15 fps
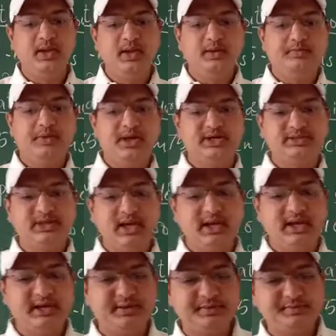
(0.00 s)
Birds like
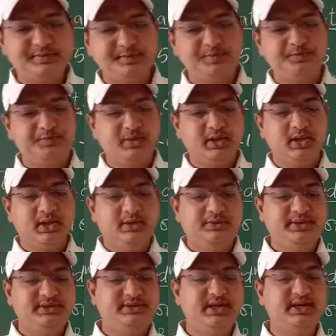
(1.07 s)

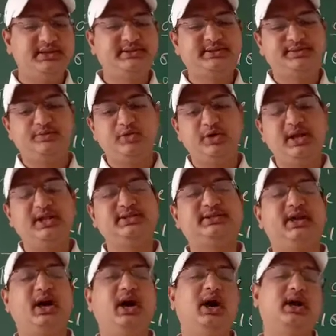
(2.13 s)
pheasants, monals
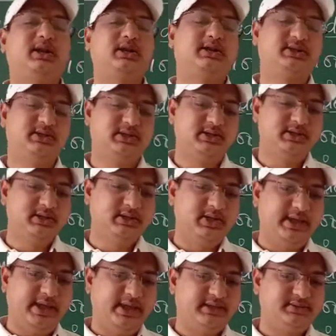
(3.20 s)
are
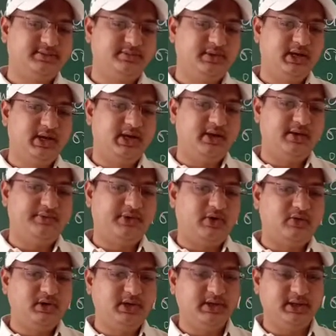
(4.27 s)

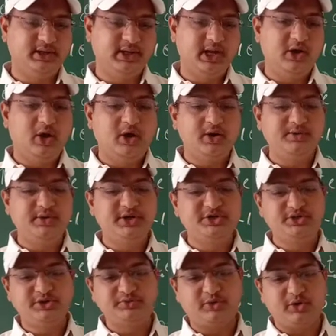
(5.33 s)
found here. A lot of deciduous
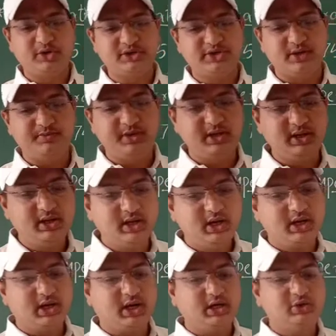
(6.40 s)
forests have been
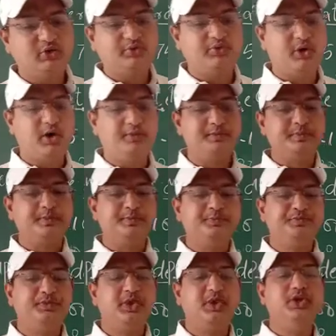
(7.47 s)
cut to form
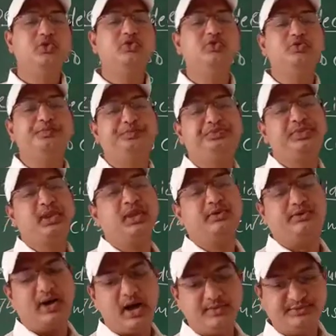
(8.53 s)
new
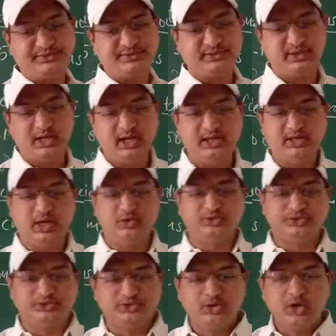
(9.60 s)
farms and towns.
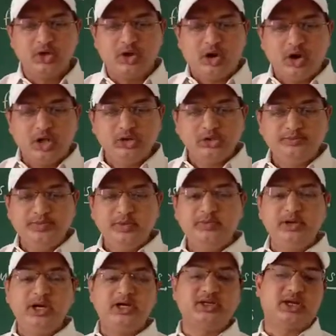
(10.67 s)
Although people
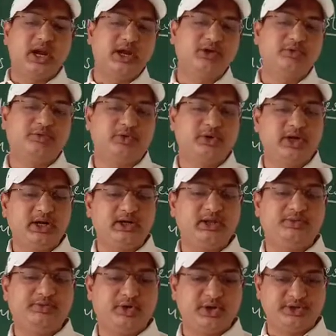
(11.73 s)
are trying to protect the
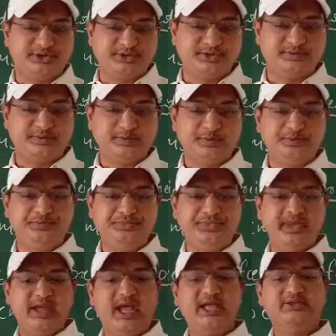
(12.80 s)
forest
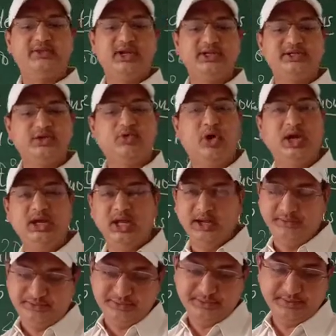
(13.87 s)
as well as the
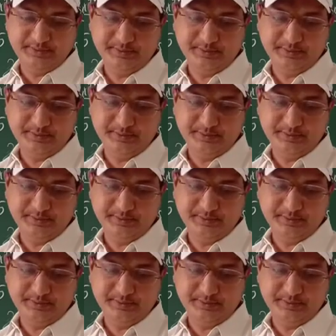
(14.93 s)
wildlife,